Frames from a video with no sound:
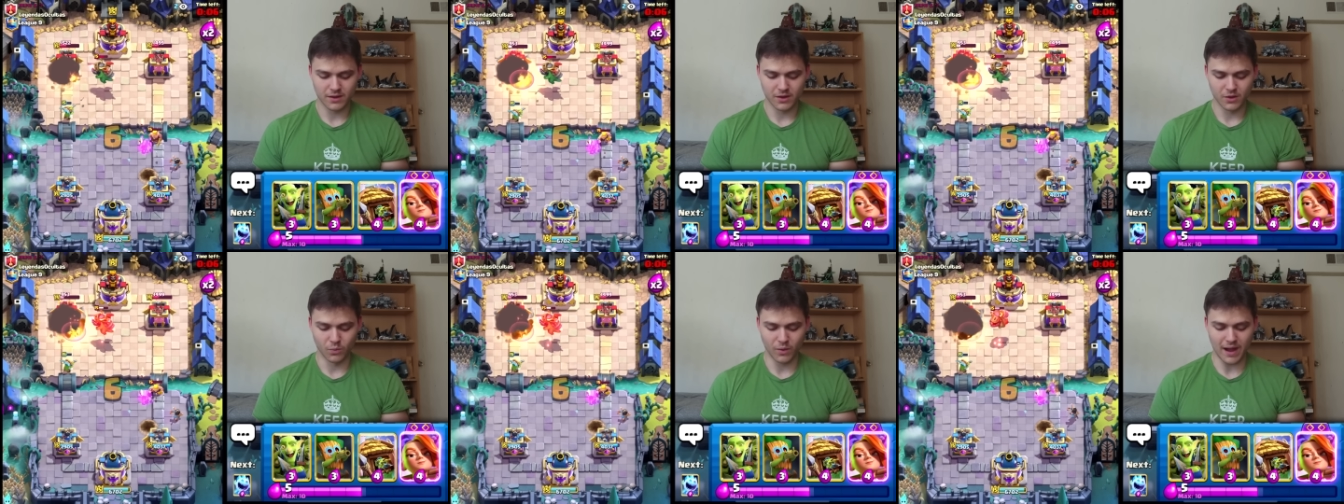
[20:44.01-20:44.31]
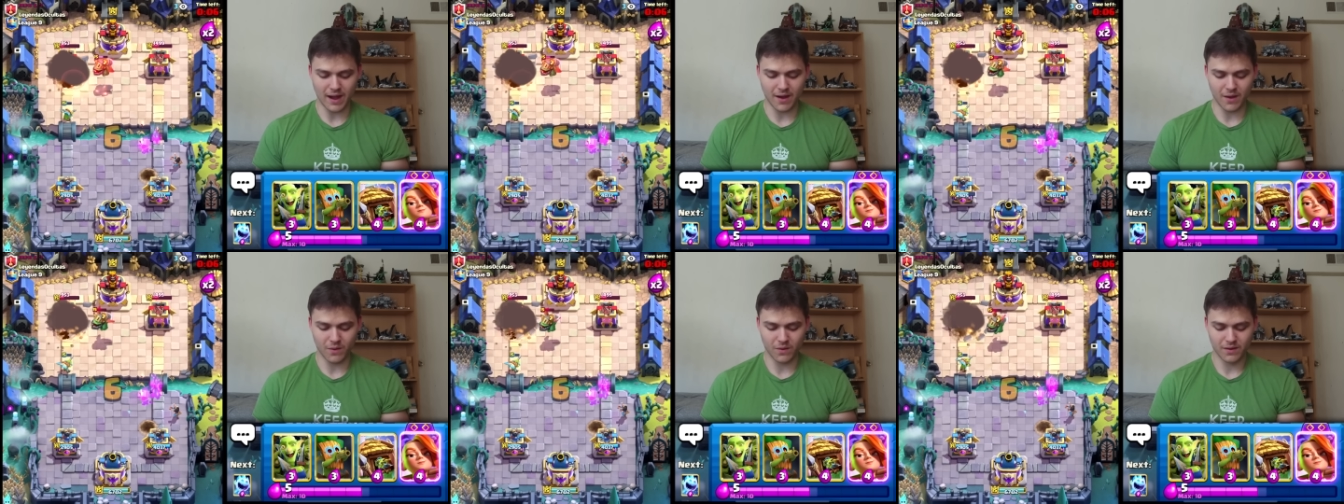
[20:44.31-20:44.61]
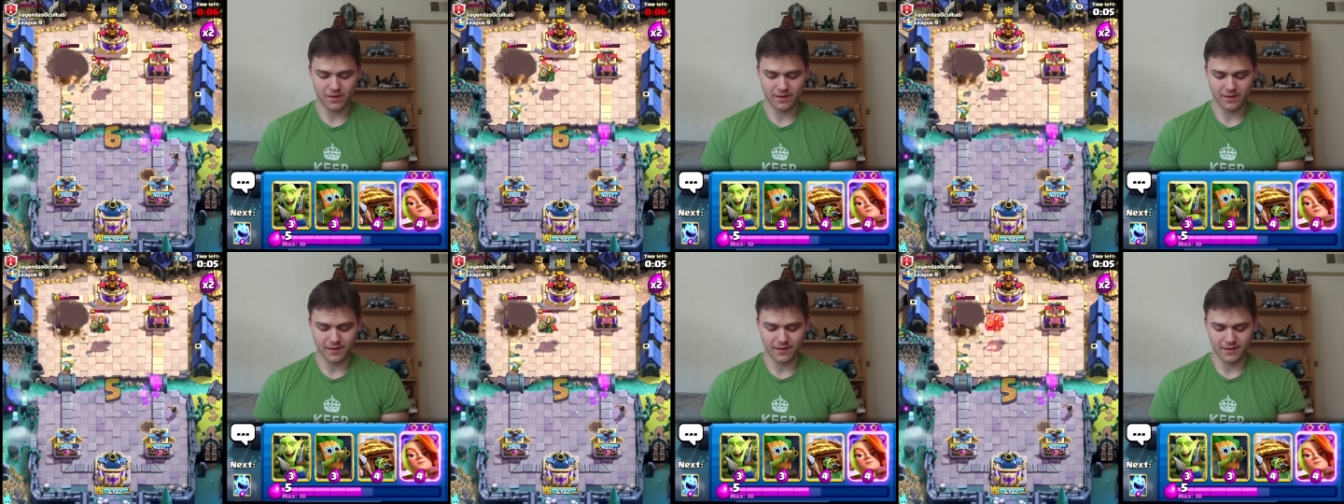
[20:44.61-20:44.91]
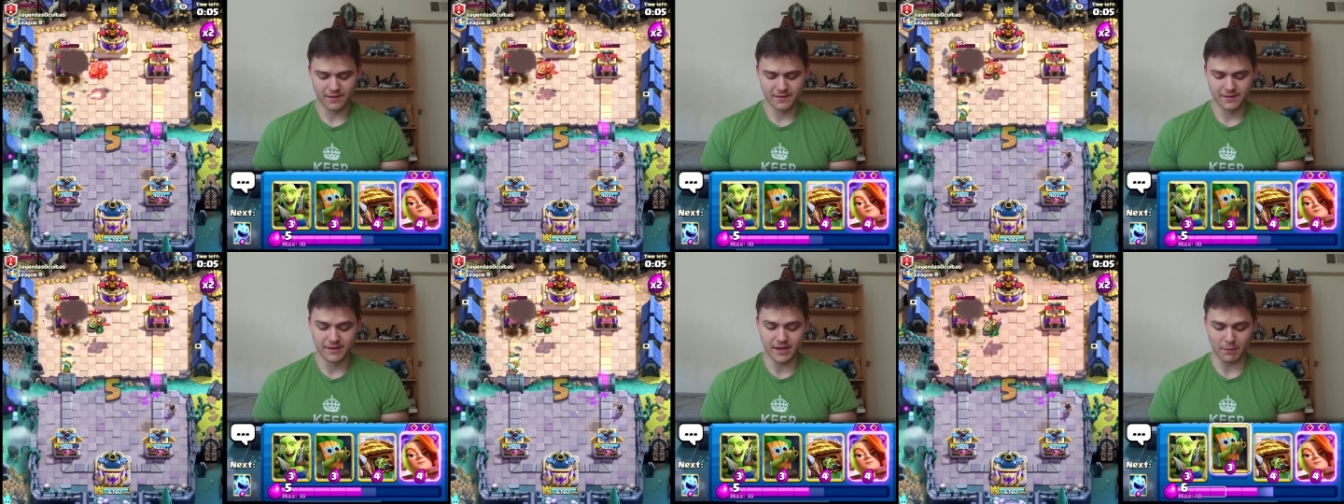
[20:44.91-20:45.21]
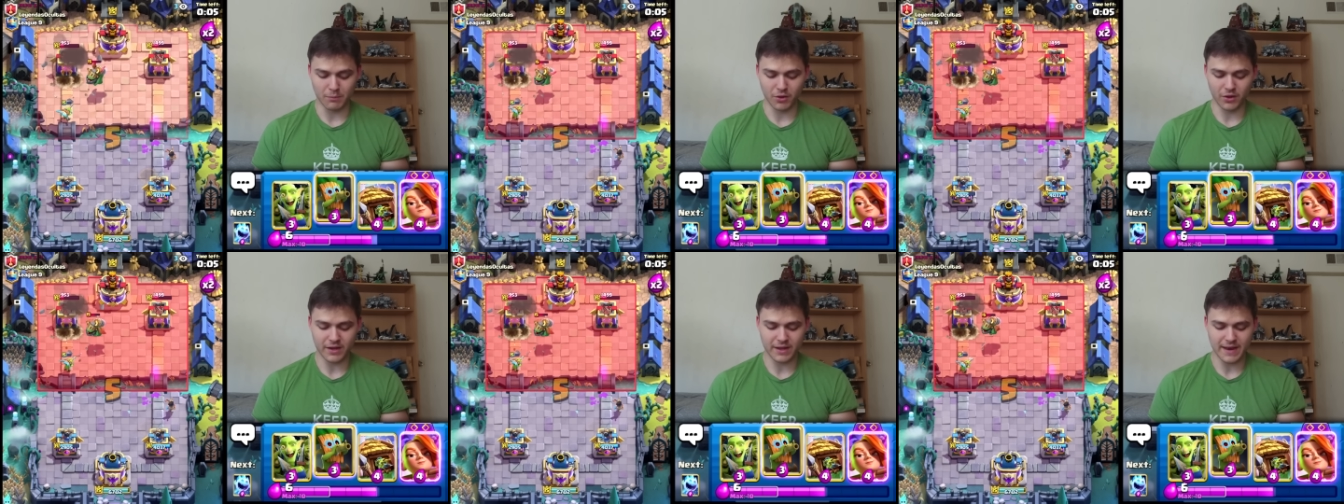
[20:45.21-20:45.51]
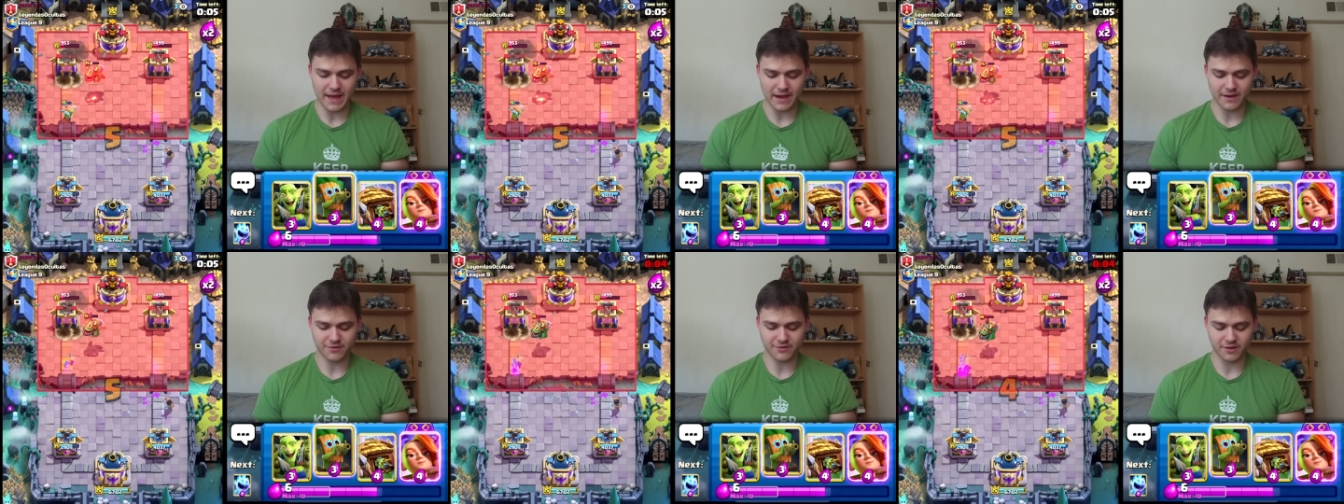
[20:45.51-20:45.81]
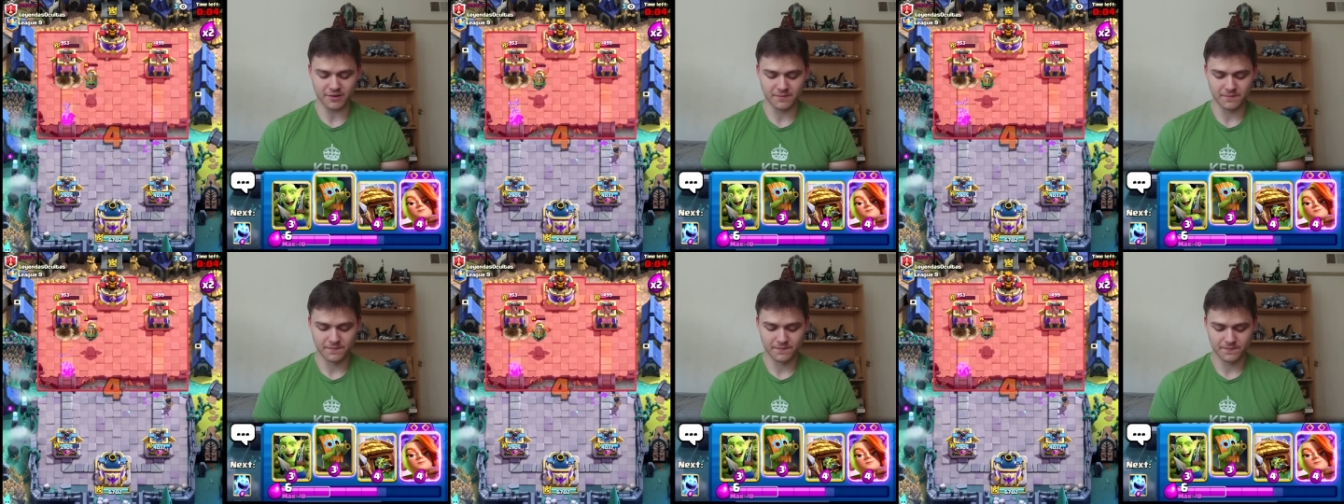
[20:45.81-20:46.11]
Wow. Double
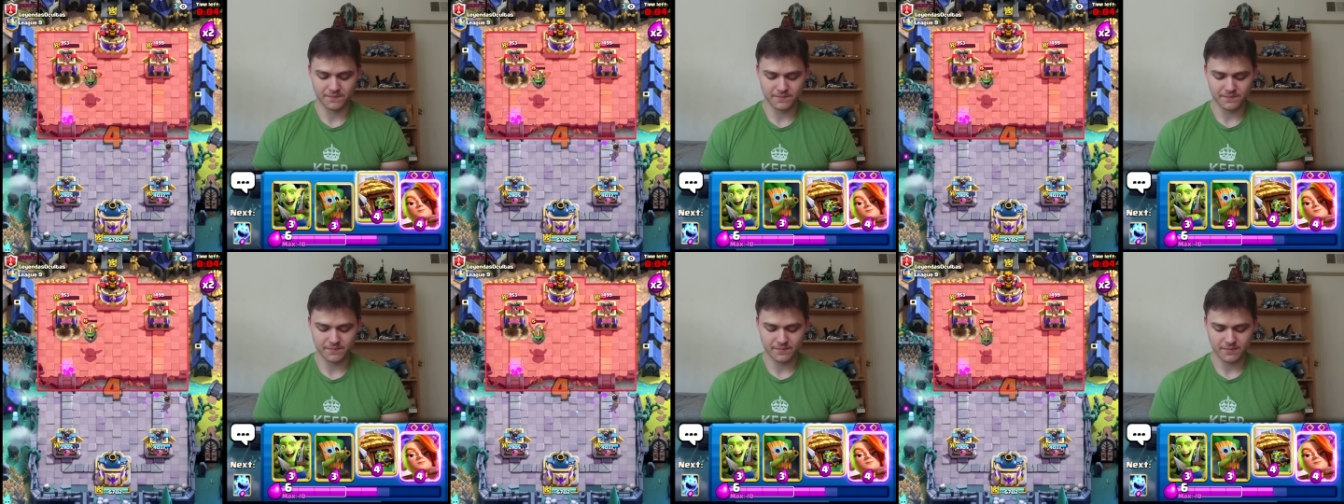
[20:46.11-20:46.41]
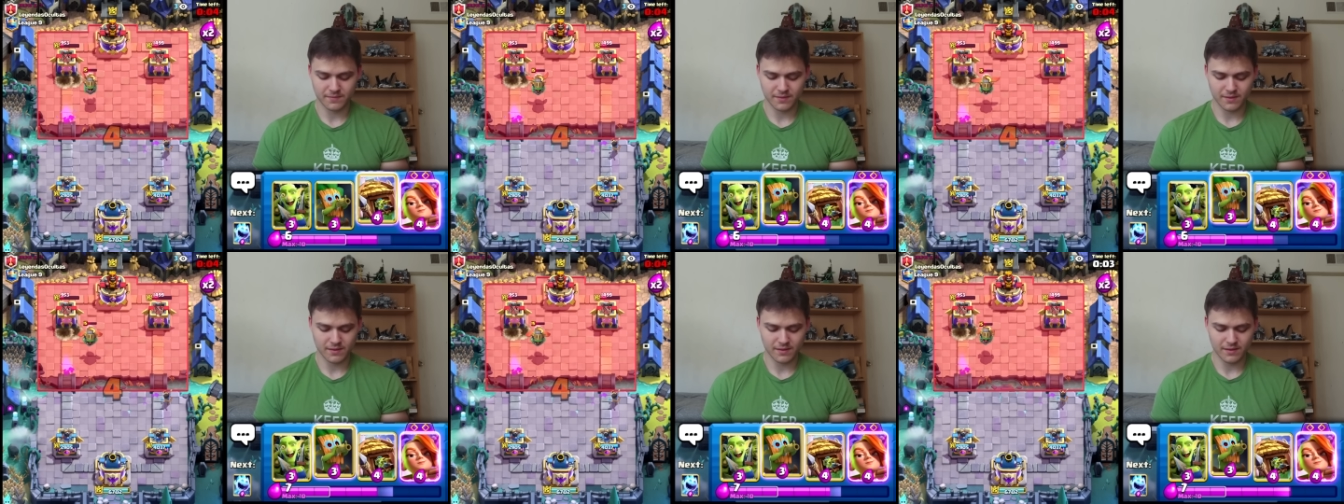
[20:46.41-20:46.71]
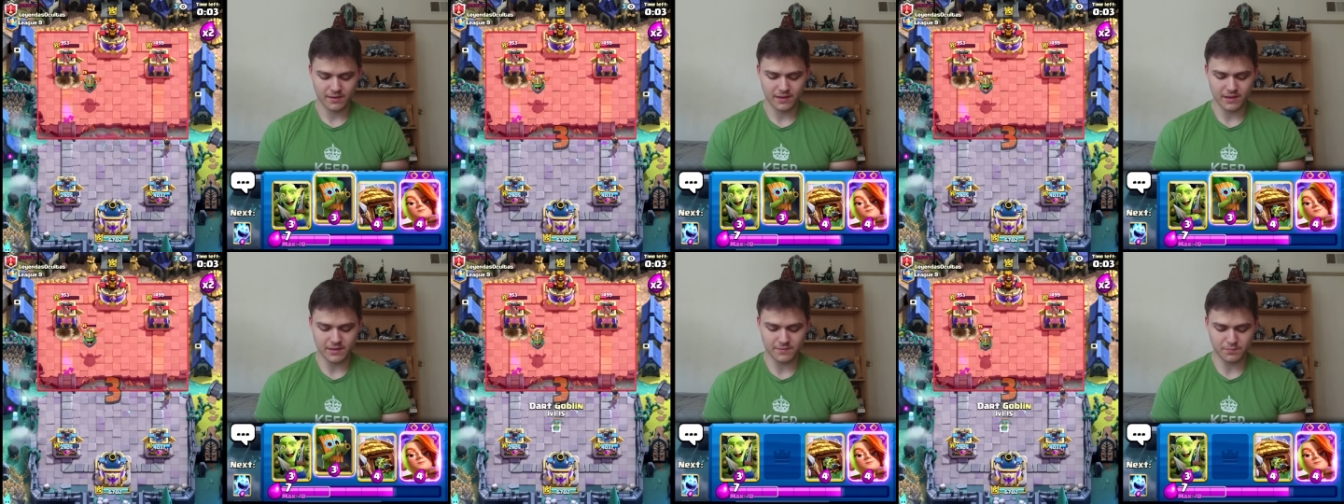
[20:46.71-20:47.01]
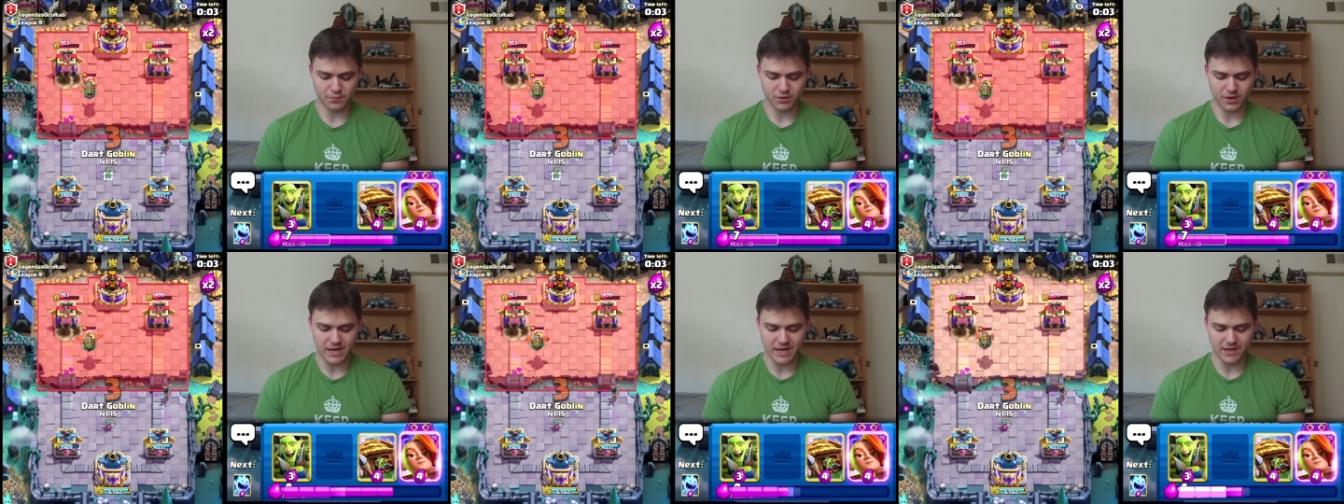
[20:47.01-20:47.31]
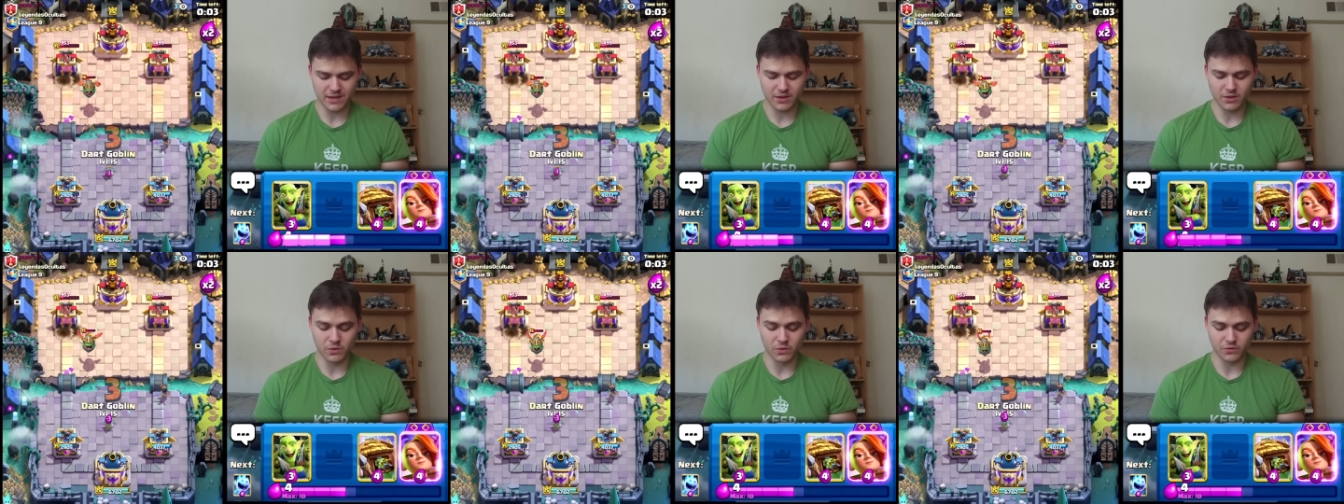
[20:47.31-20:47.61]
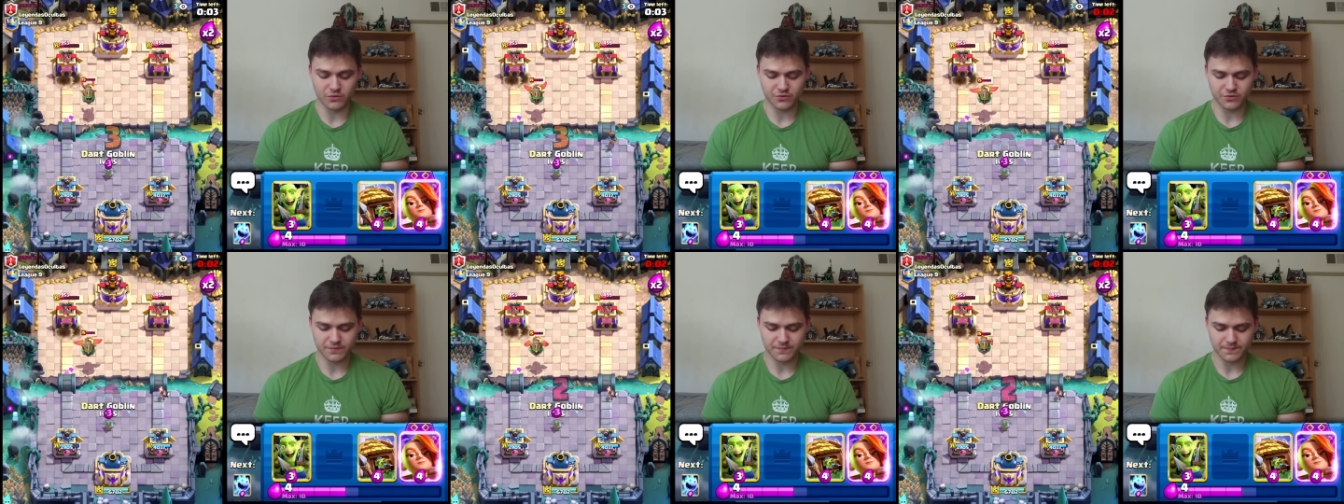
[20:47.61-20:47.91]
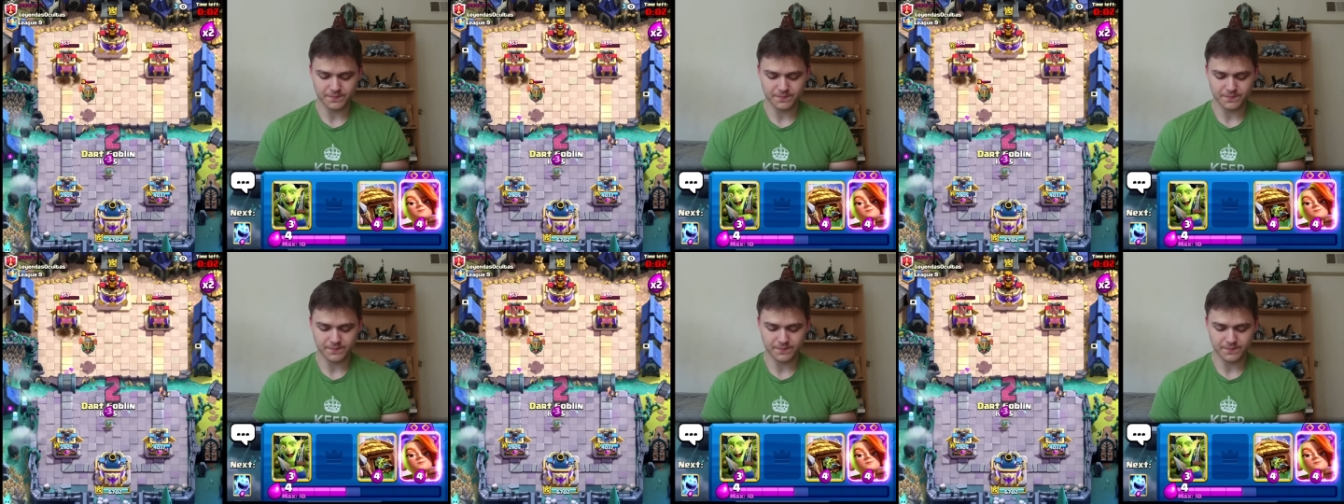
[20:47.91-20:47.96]
connection is pretty huge.